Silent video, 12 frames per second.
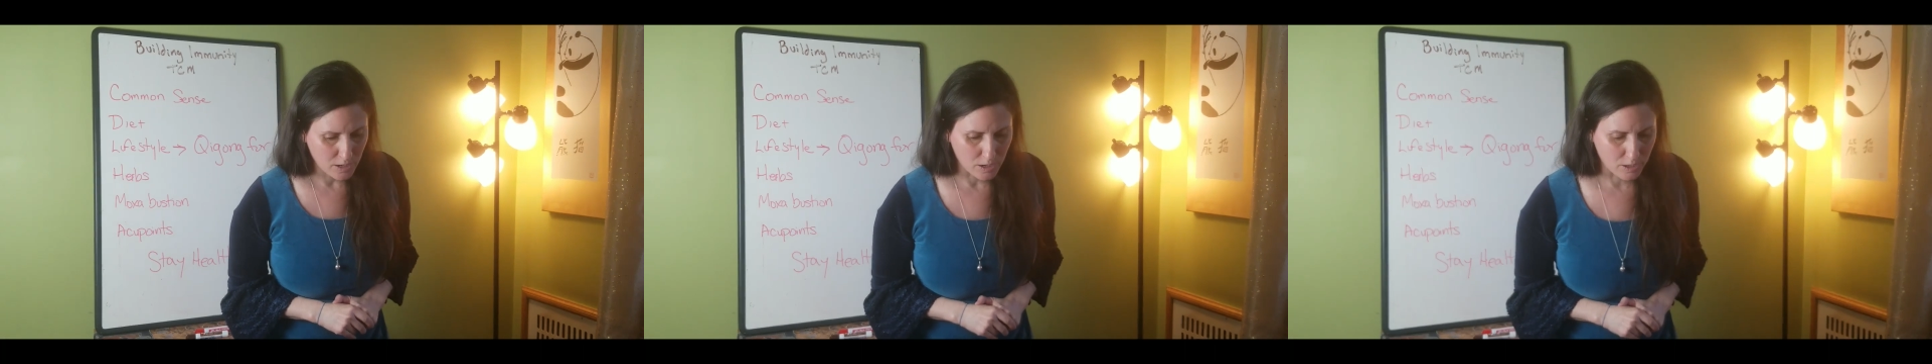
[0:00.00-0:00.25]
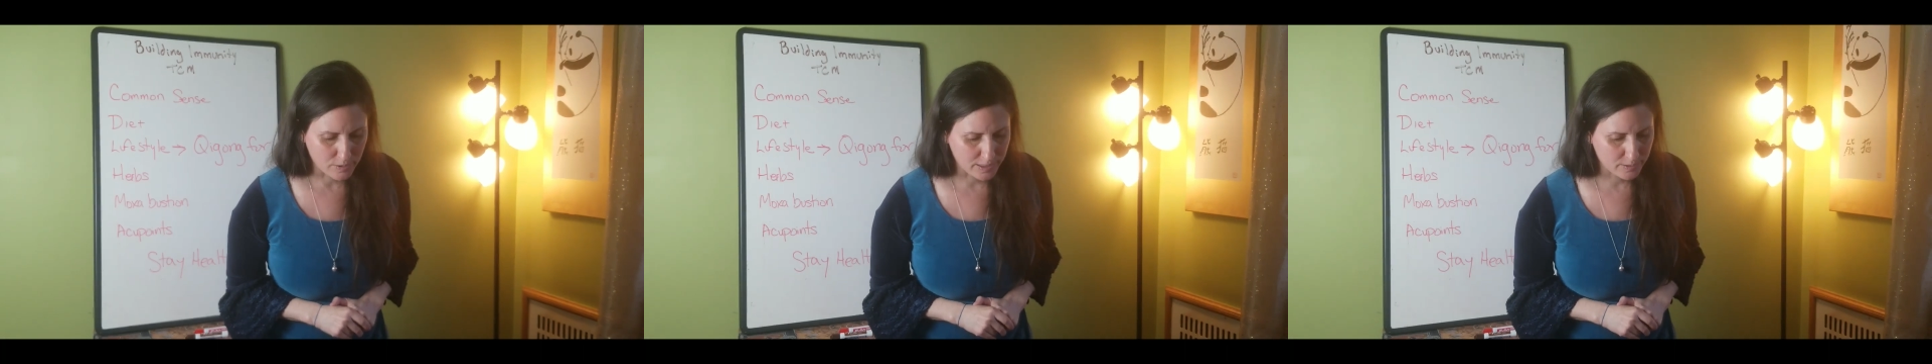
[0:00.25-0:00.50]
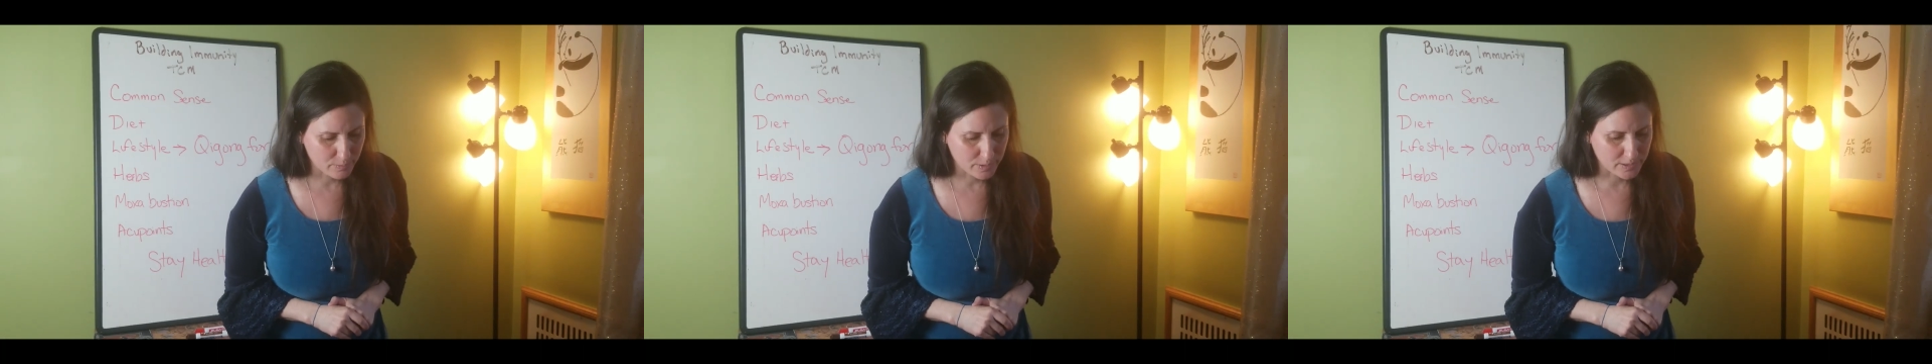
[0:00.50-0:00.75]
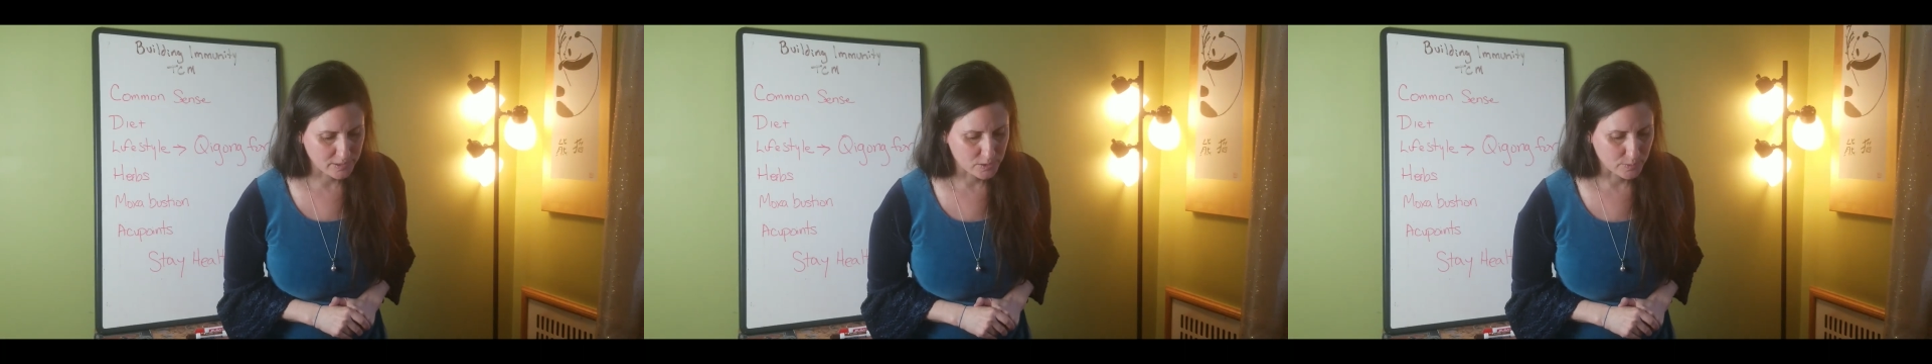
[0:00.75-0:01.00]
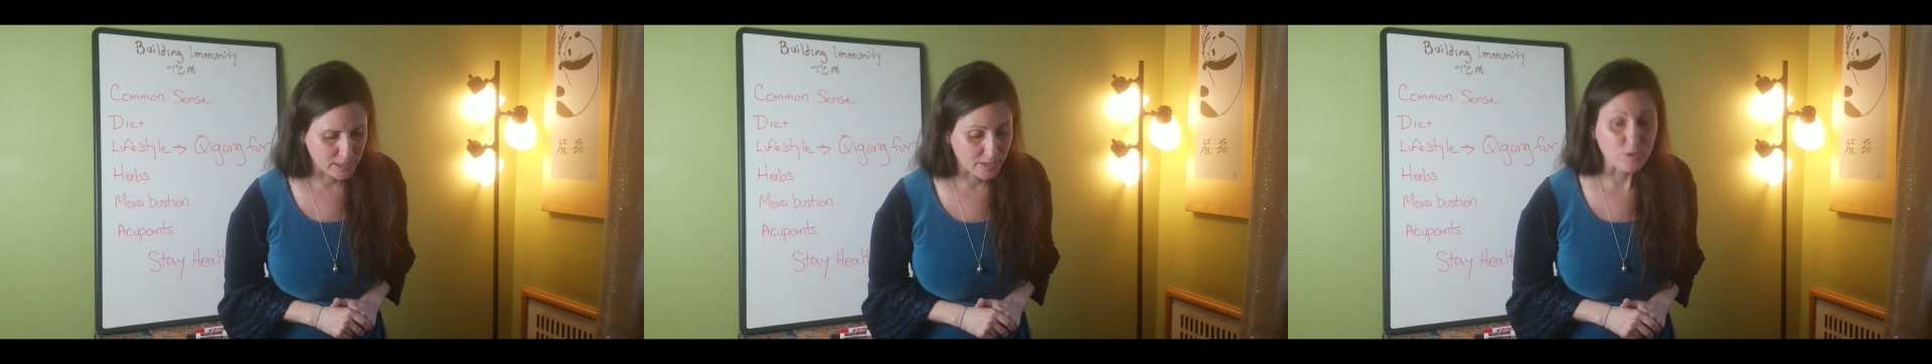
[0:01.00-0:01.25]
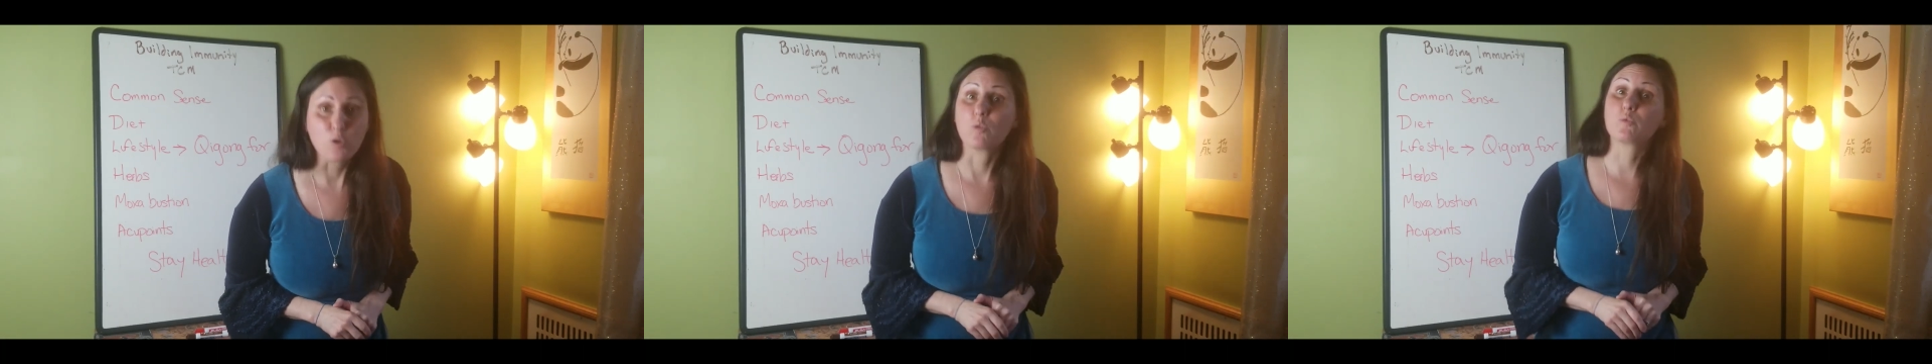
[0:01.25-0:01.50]
All right, what else do I have?
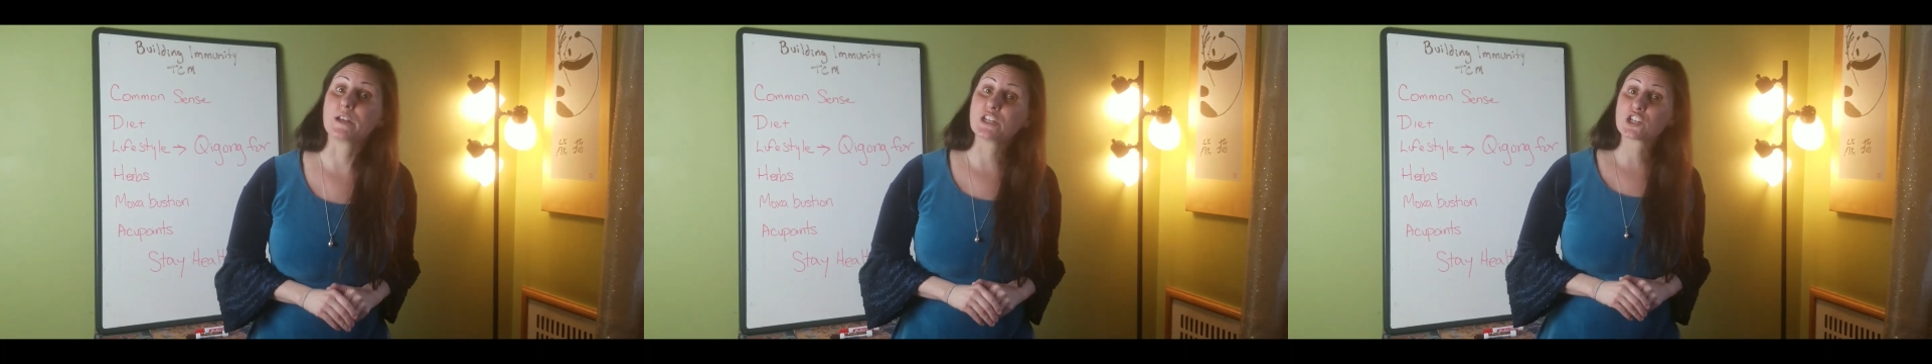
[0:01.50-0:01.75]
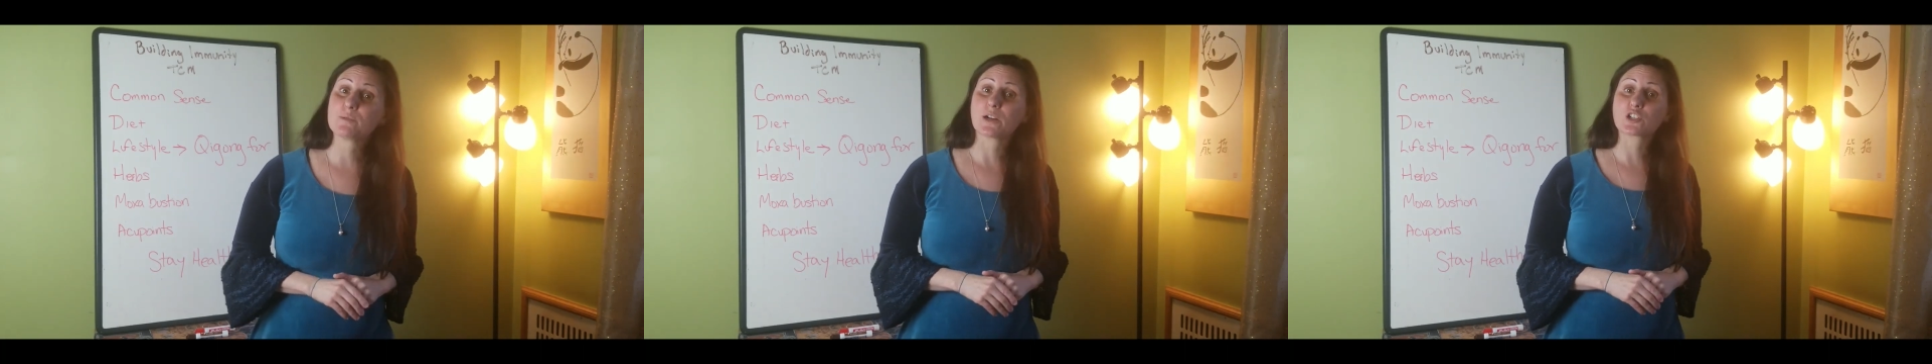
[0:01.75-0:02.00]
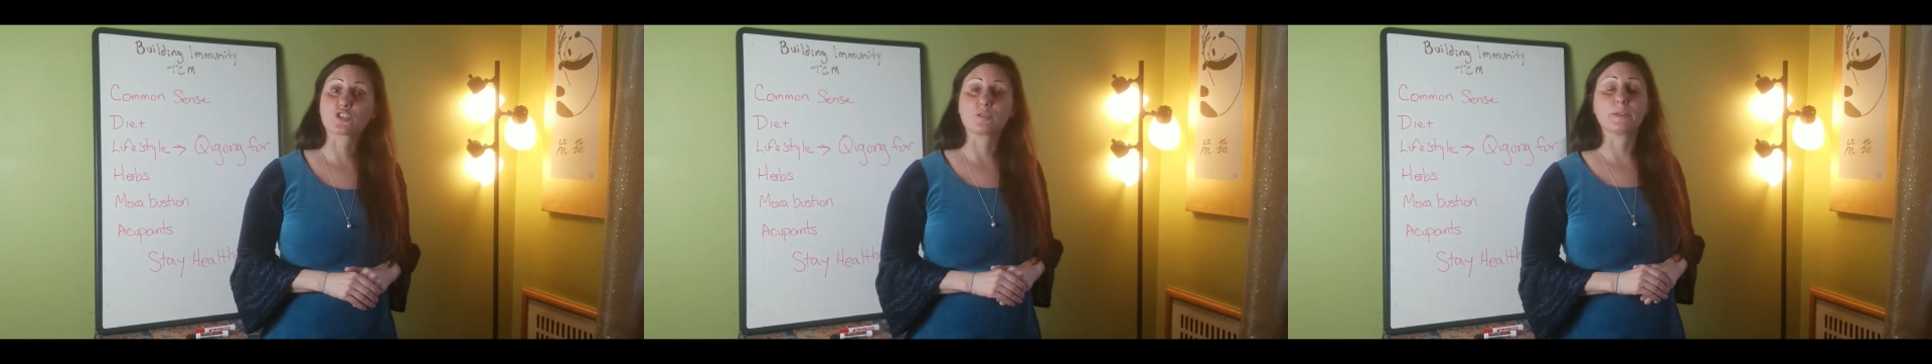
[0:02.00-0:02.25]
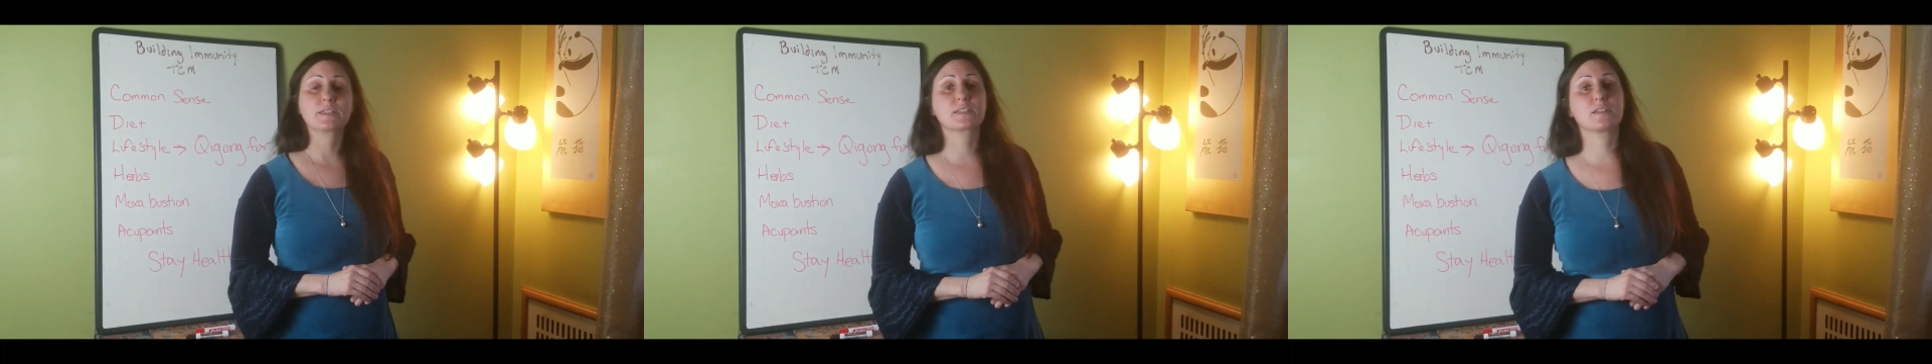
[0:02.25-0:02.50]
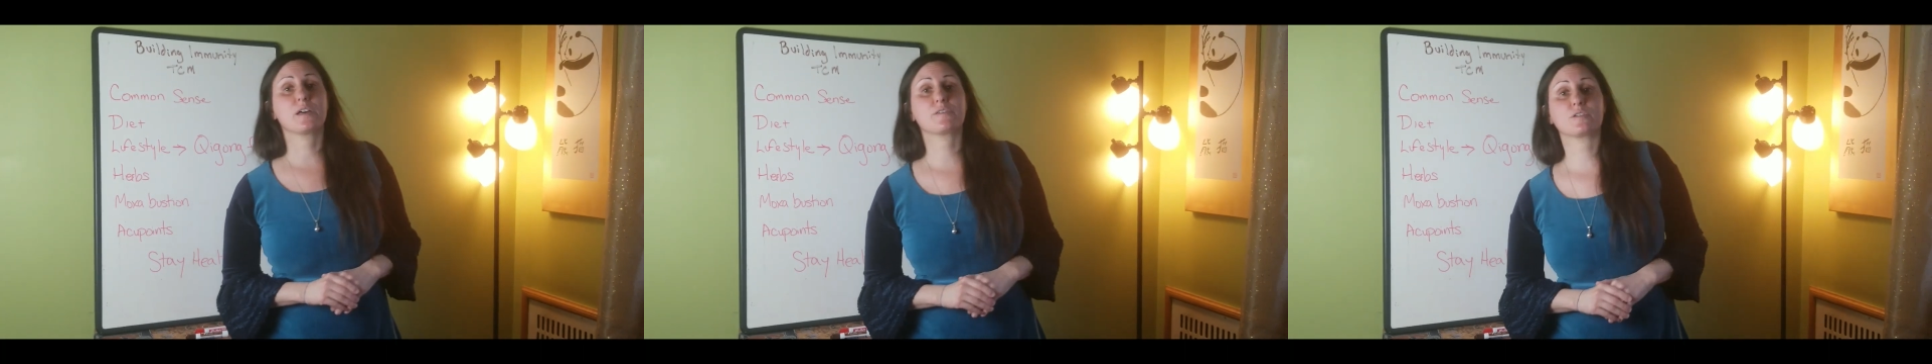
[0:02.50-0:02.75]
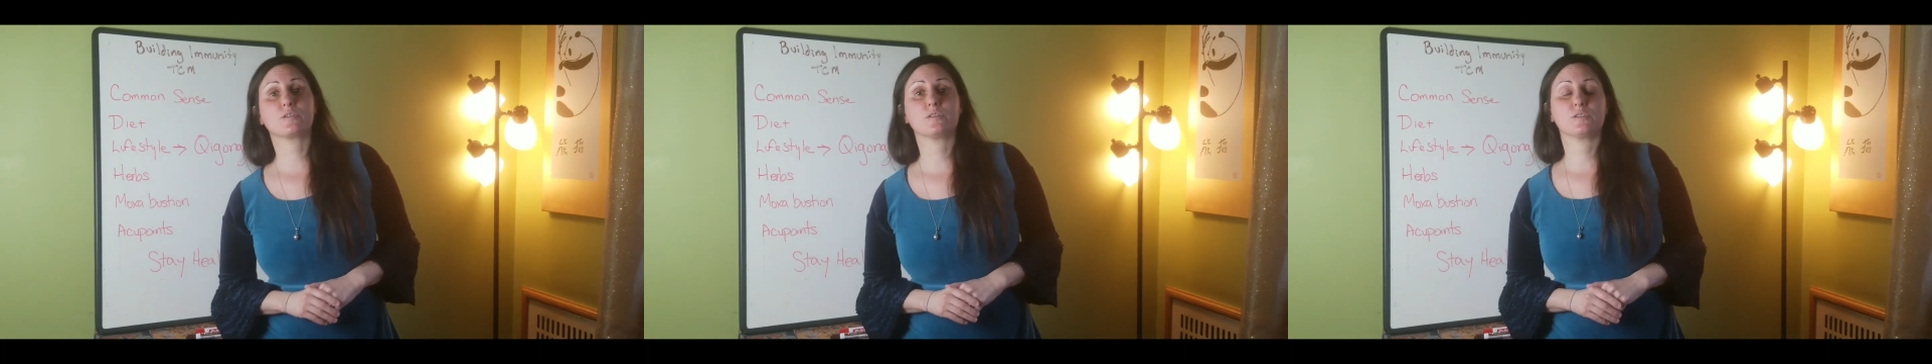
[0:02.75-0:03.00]
Oh, reishi mushroom is
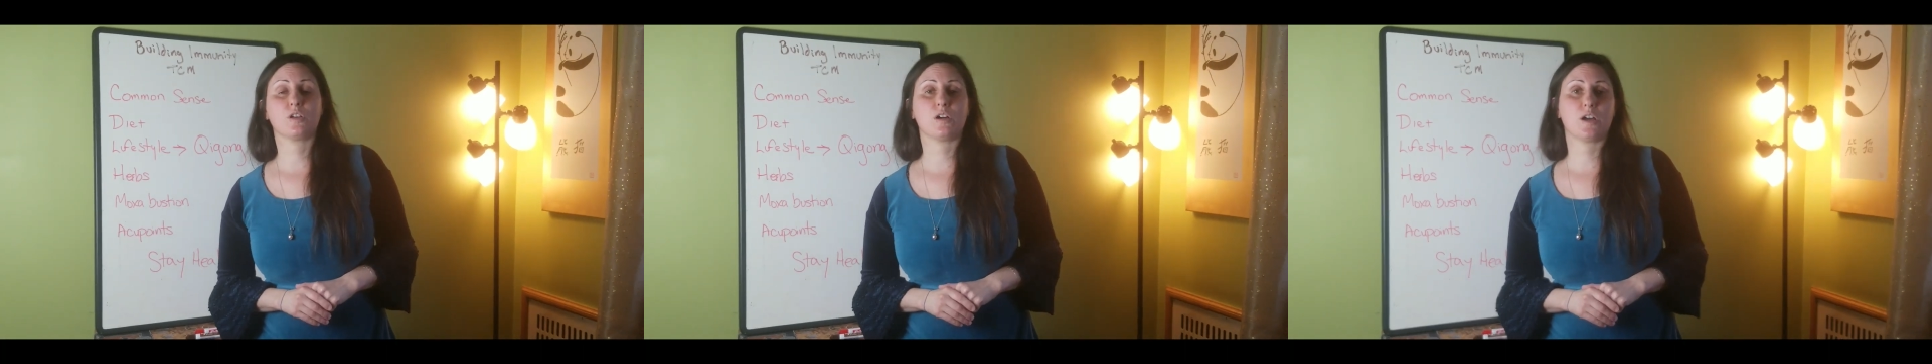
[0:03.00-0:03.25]
another